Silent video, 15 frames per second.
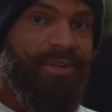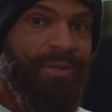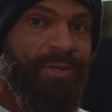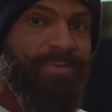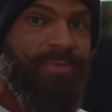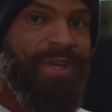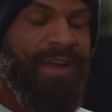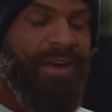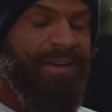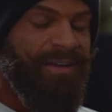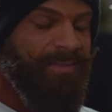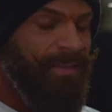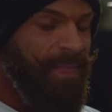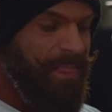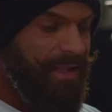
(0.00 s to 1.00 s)
Olympia
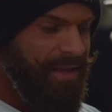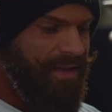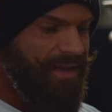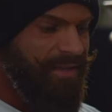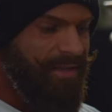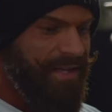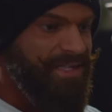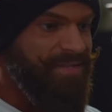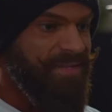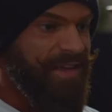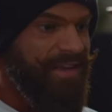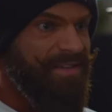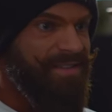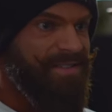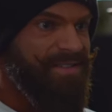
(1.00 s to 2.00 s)
in Las
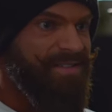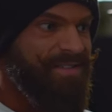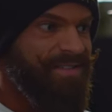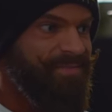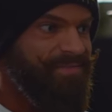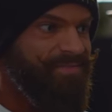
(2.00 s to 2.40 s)
Vegas,